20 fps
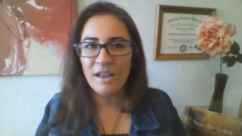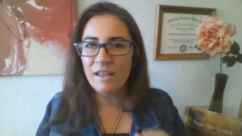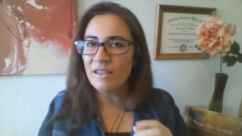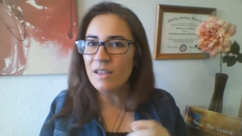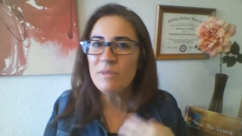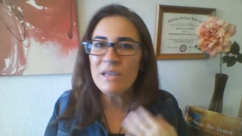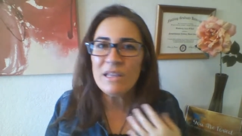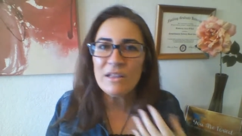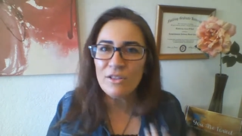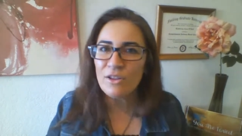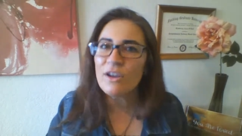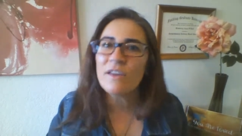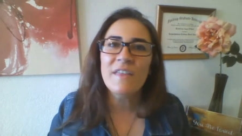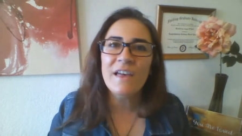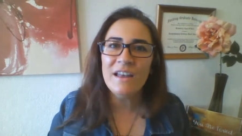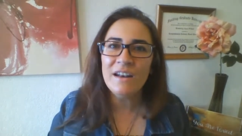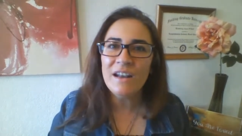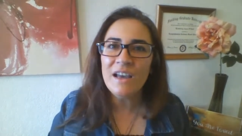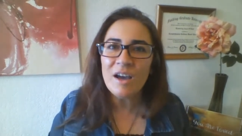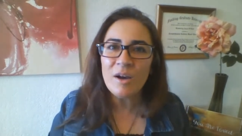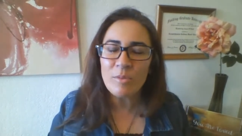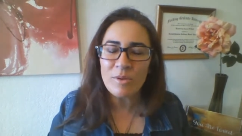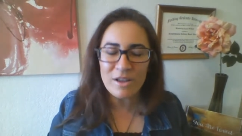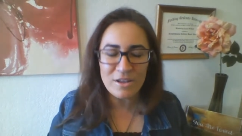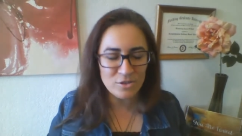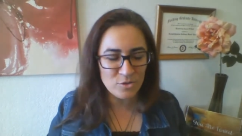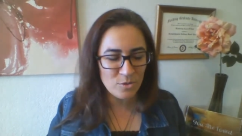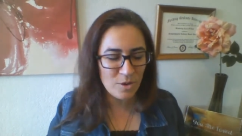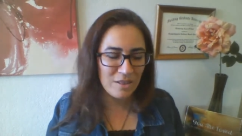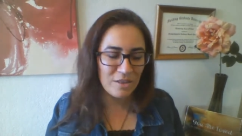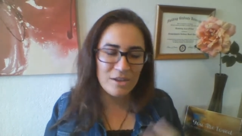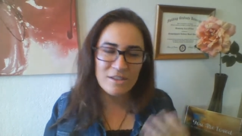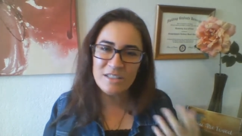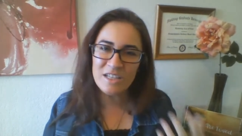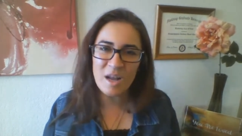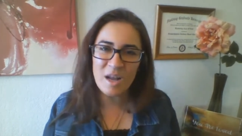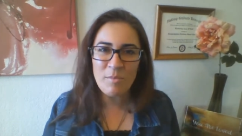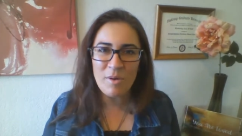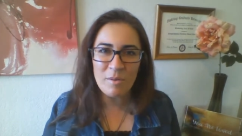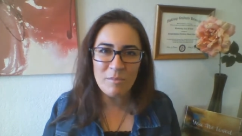Let me look that up. And so I looked
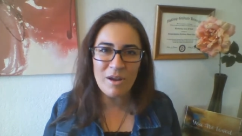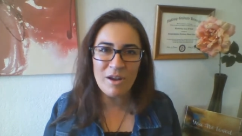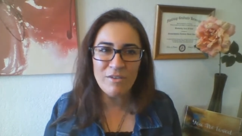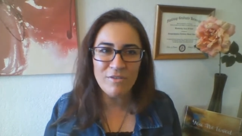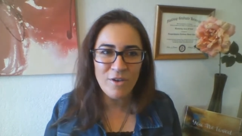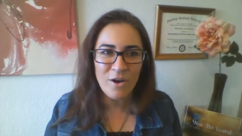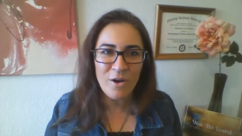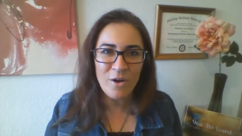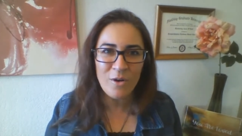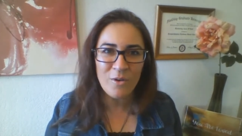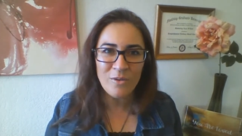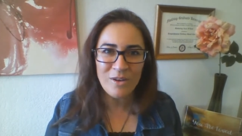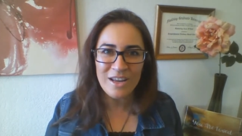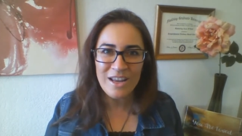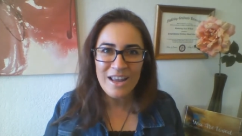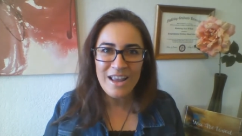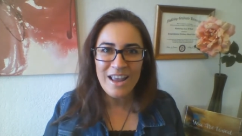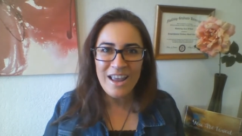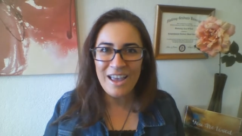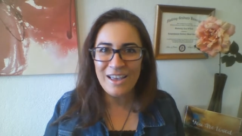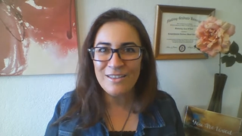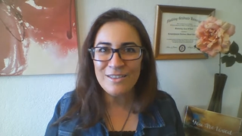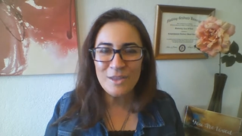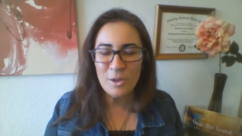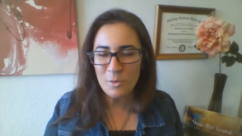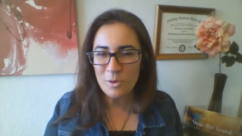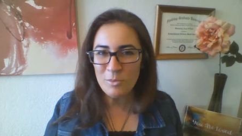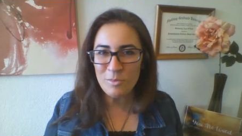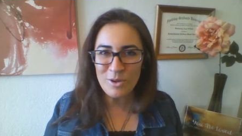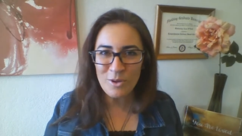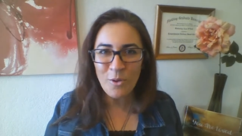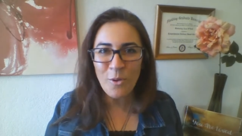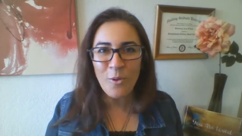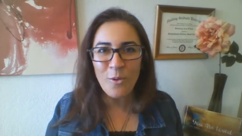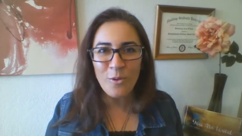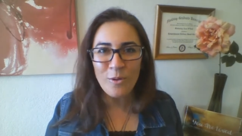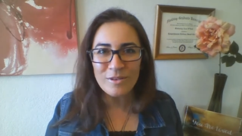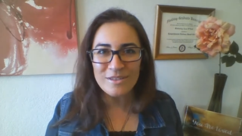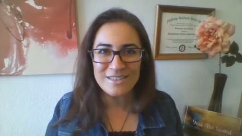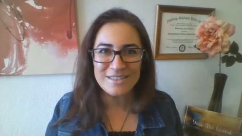it up on my phone and lo and
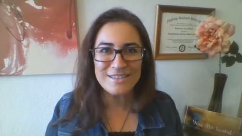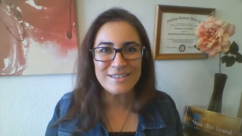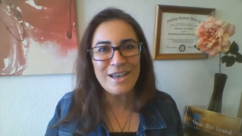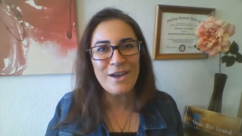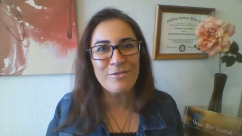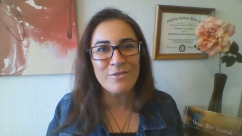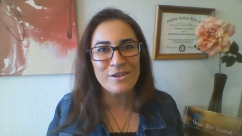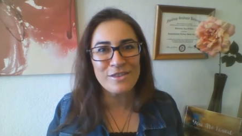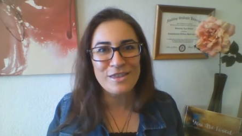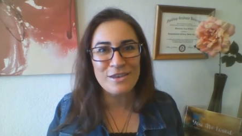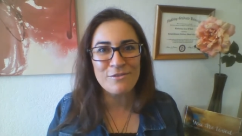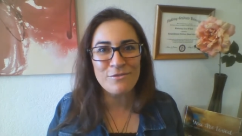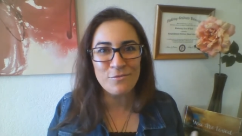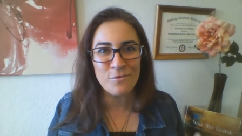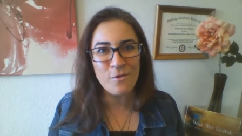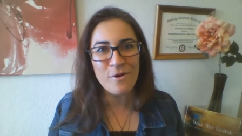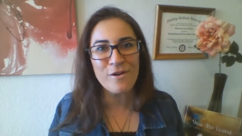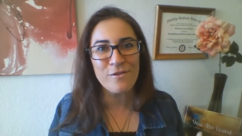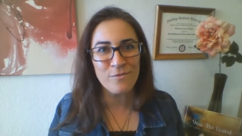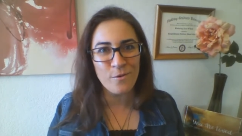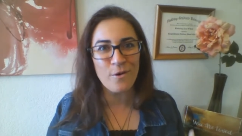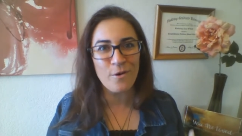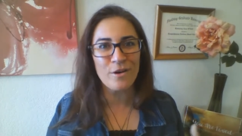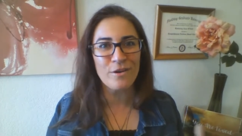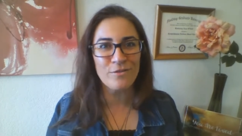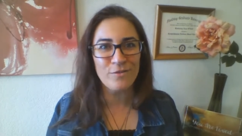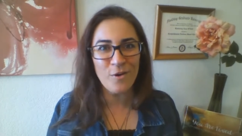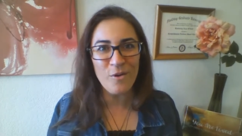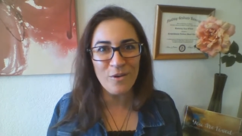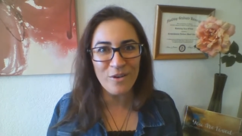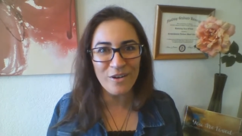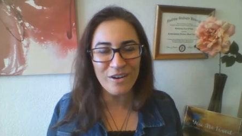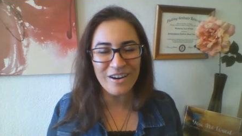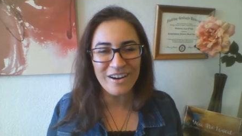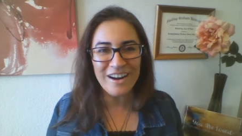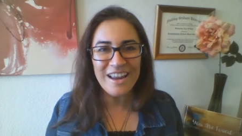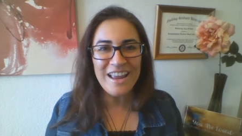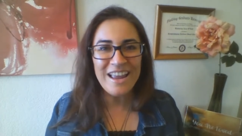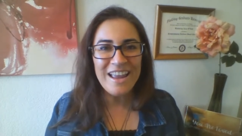behold, discovered that four four four